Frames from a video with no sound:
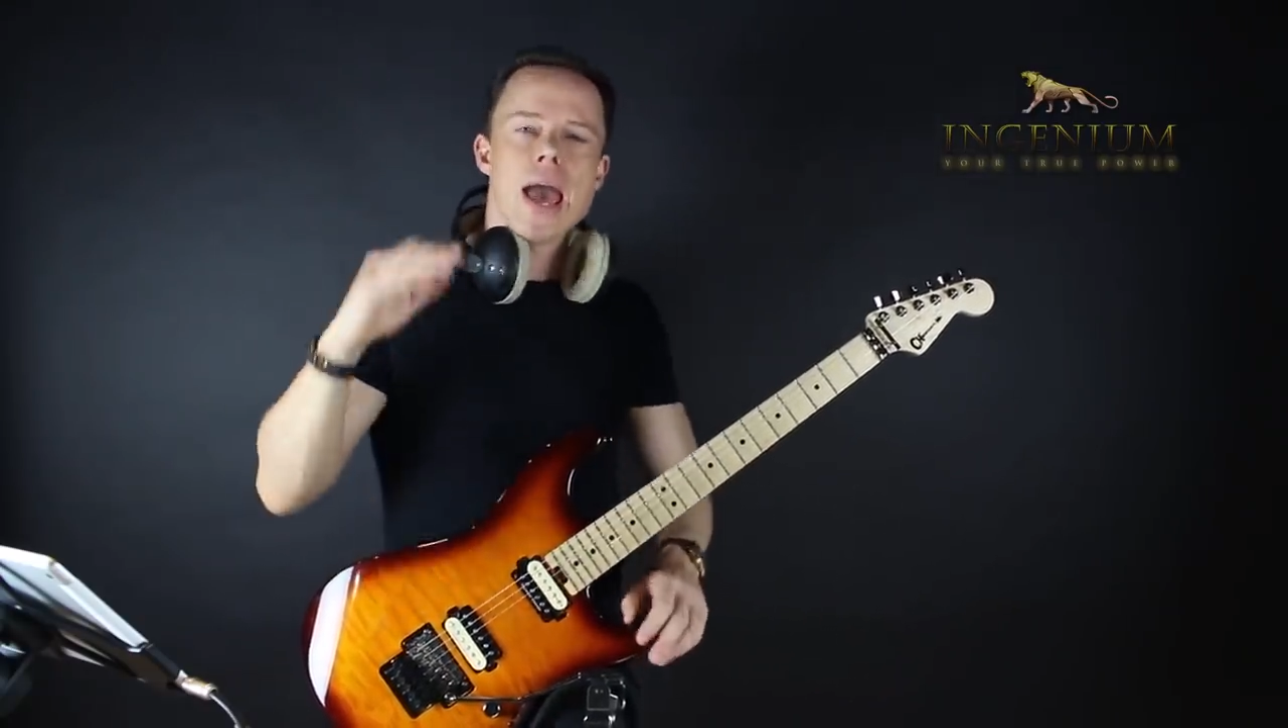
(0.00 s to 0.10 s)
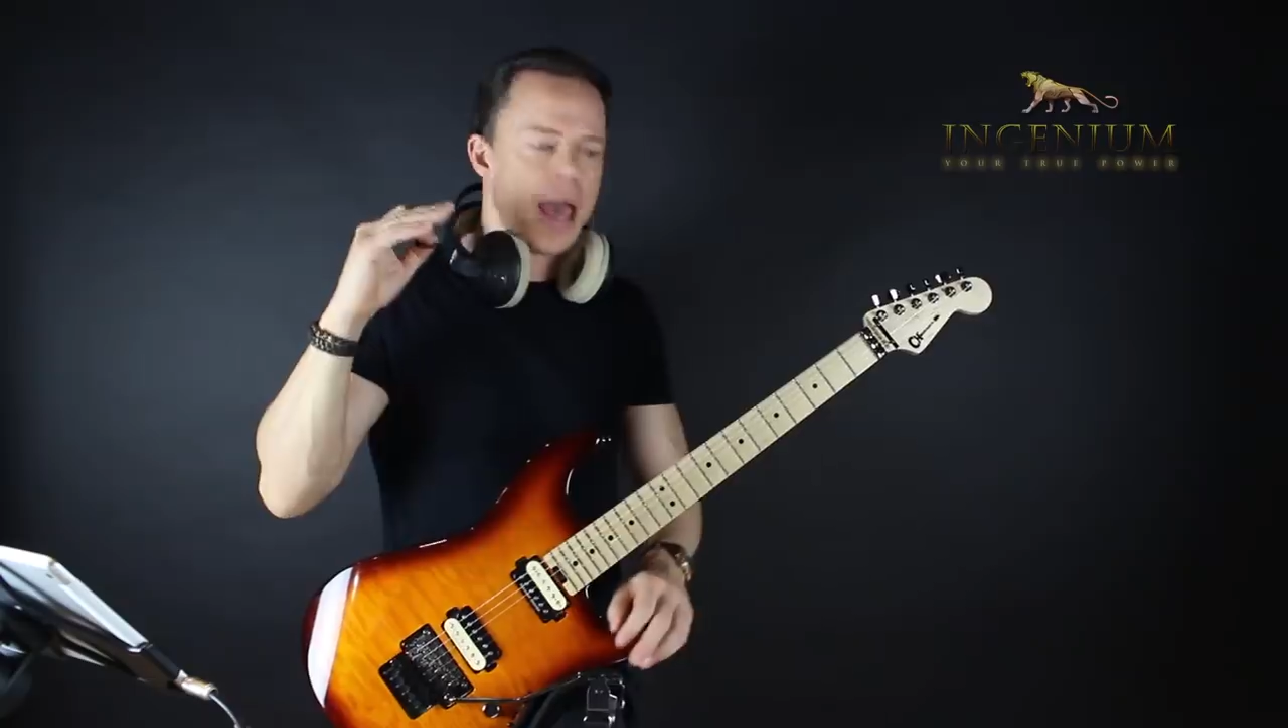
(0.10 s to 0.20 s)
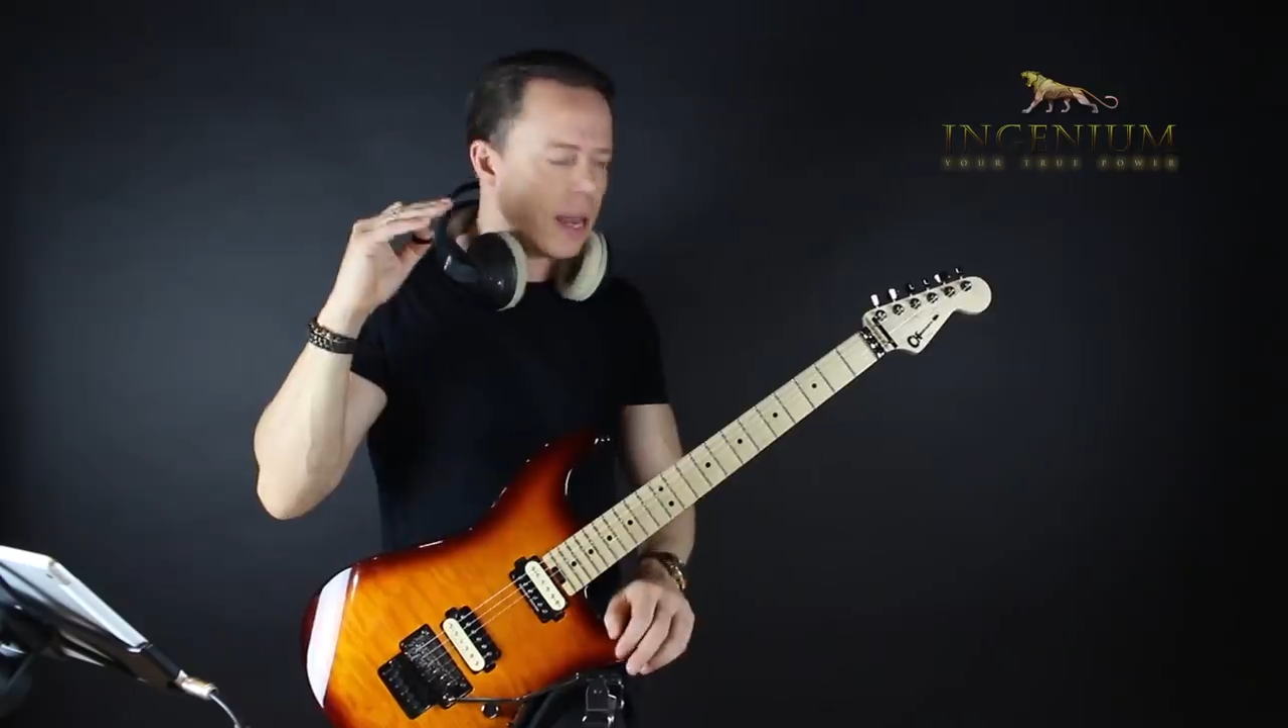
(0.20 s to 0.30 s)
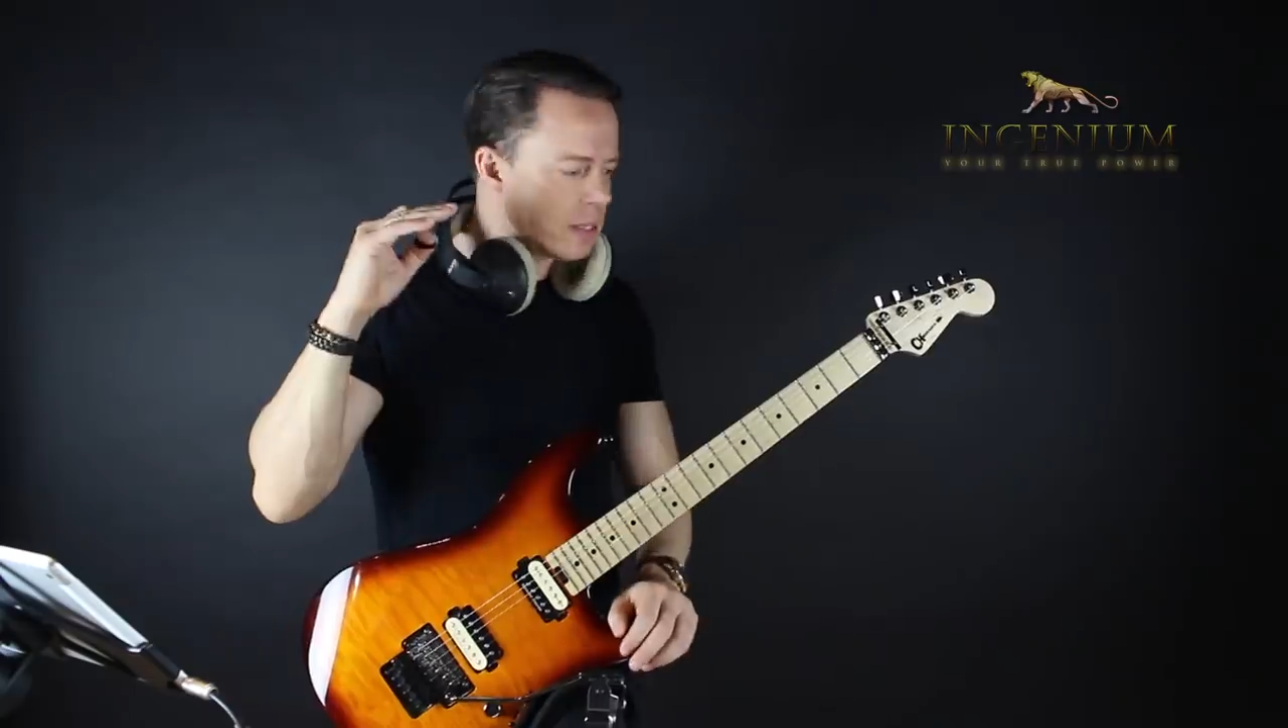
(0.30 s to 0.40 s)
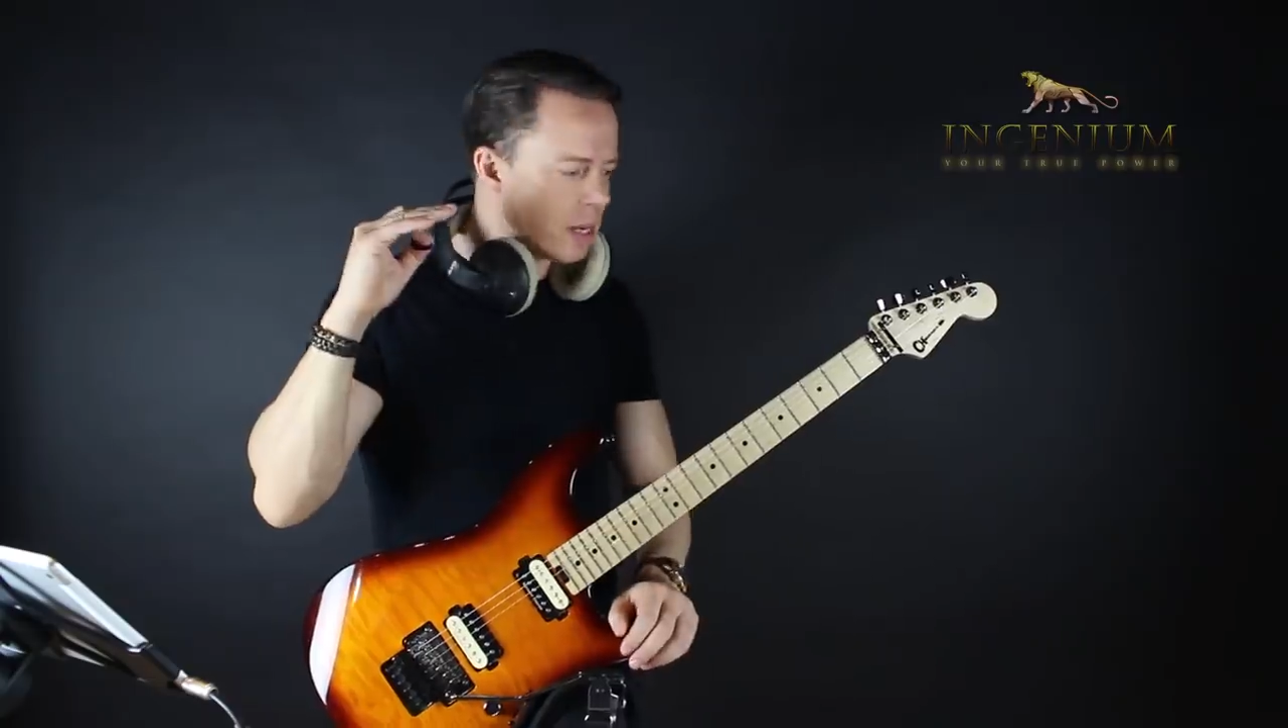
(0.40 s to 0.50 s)

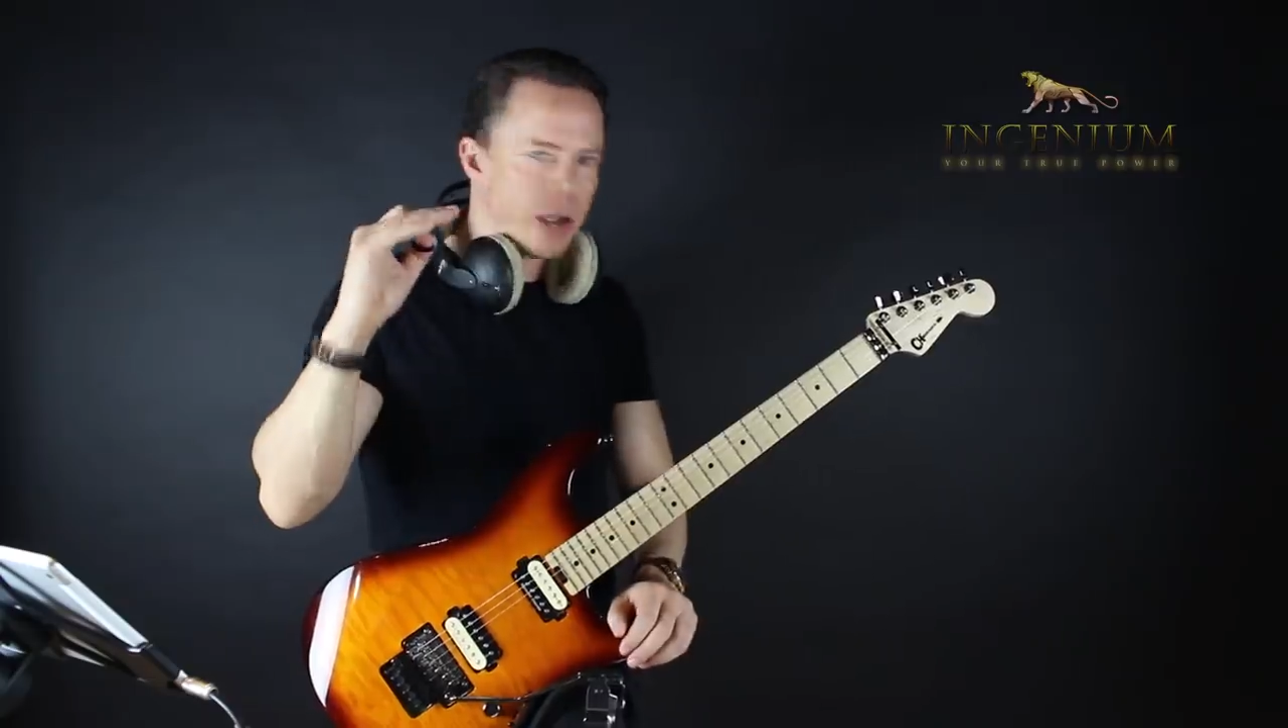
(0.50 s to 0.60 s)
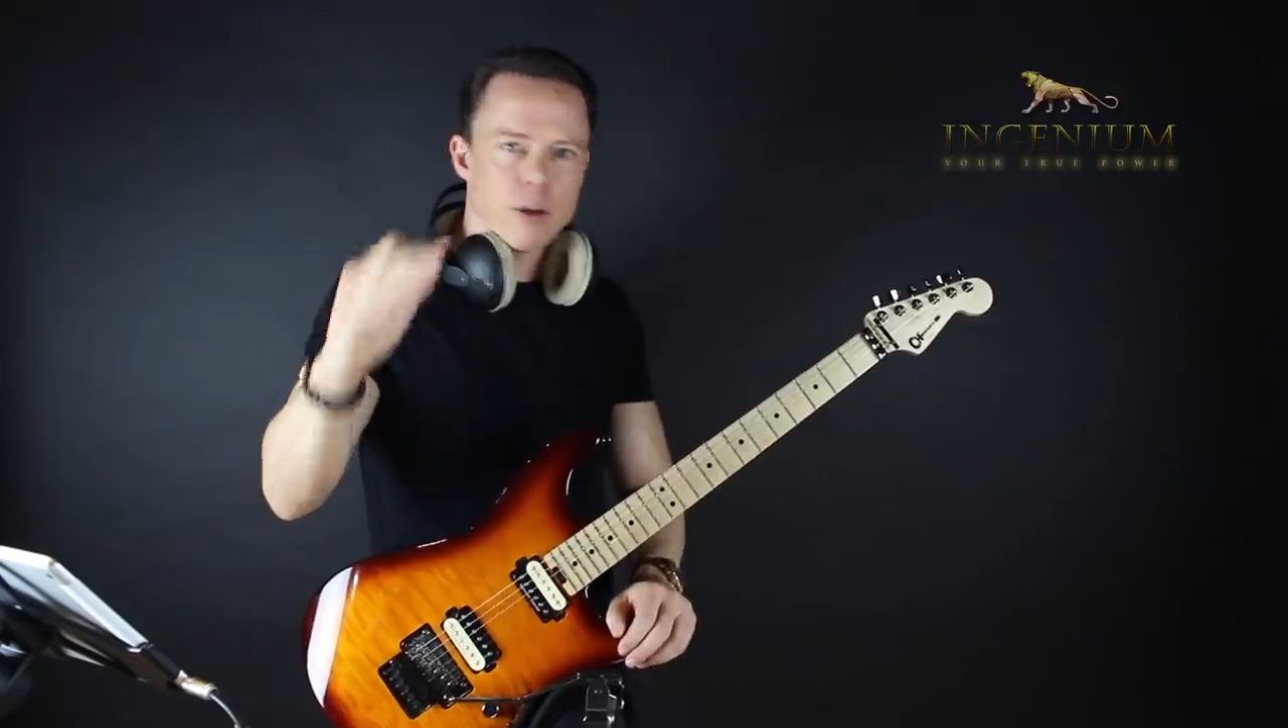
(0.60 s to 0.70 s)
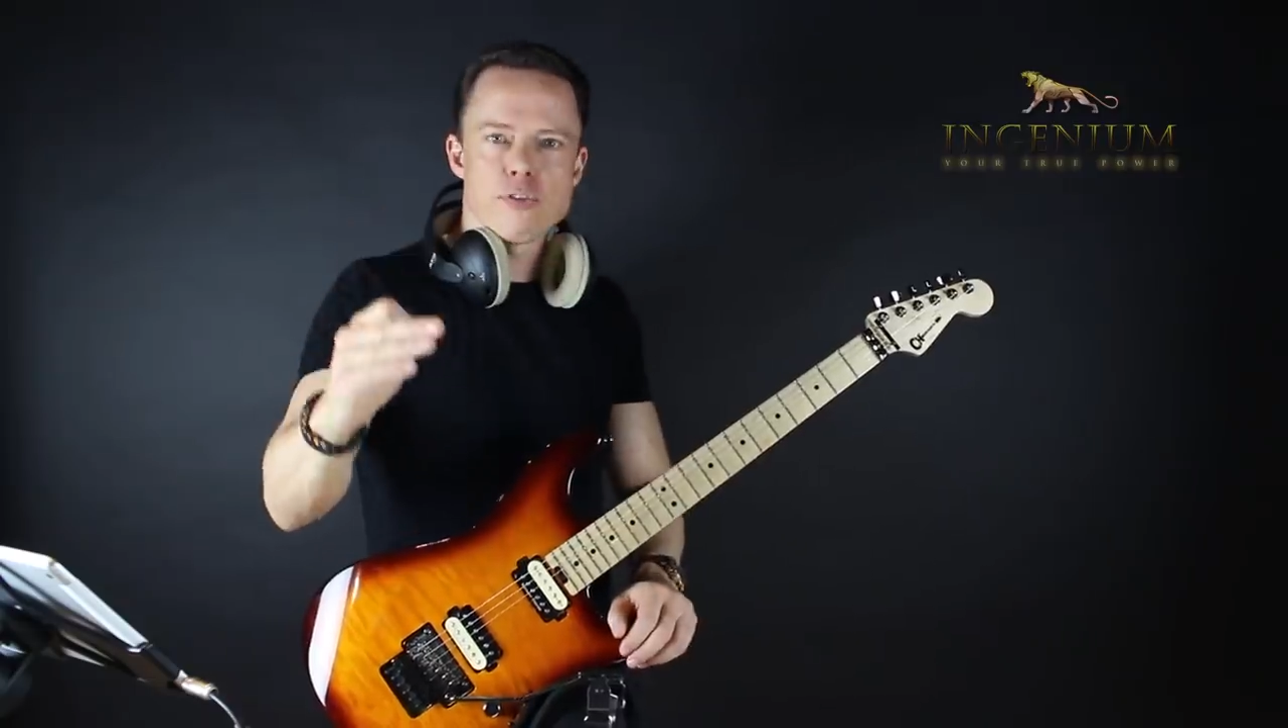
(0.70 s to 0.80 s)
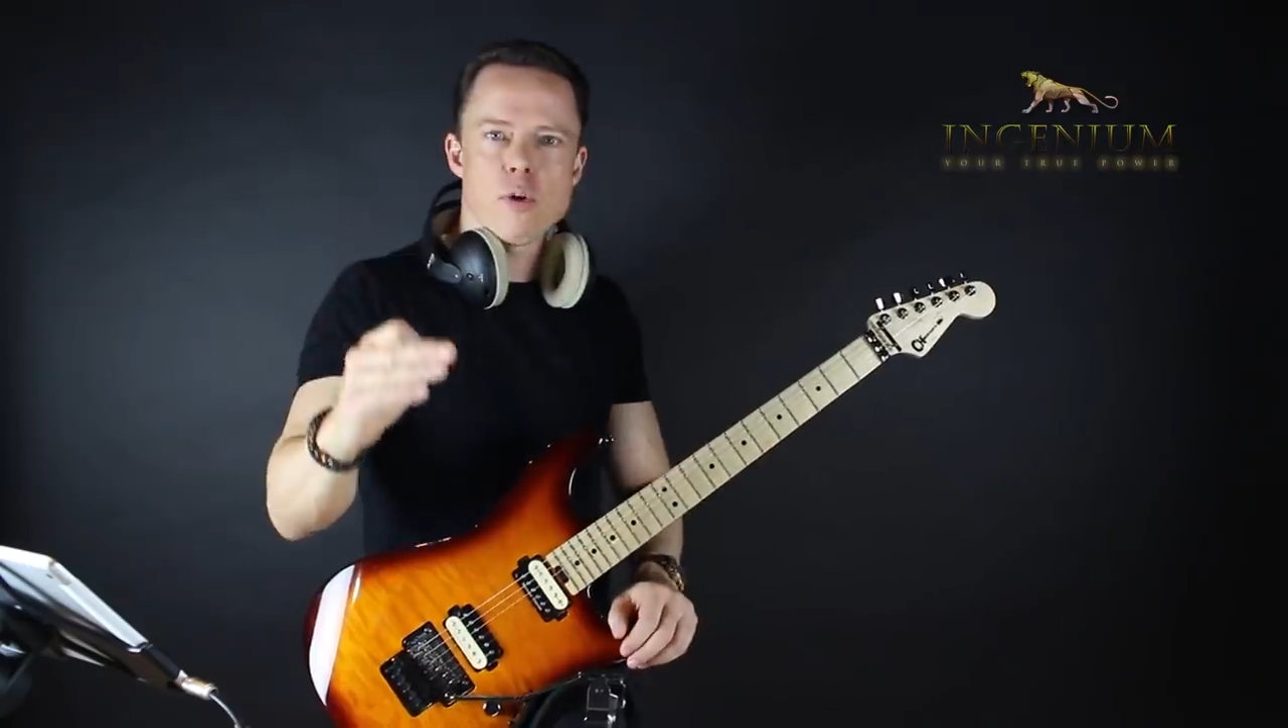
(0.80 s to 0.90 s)
and I look